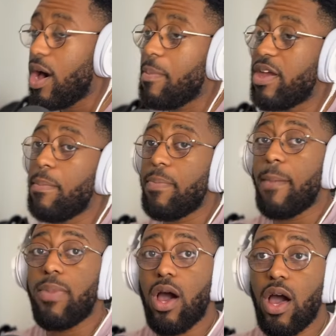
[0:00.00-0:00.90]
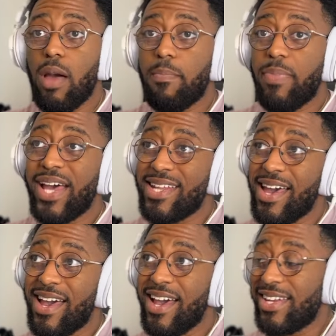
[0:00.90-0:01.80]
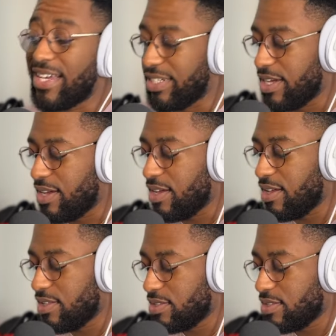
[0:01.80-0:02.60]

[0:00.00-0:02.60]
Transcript: I'm here. Ba -ba, ba -da -da -da.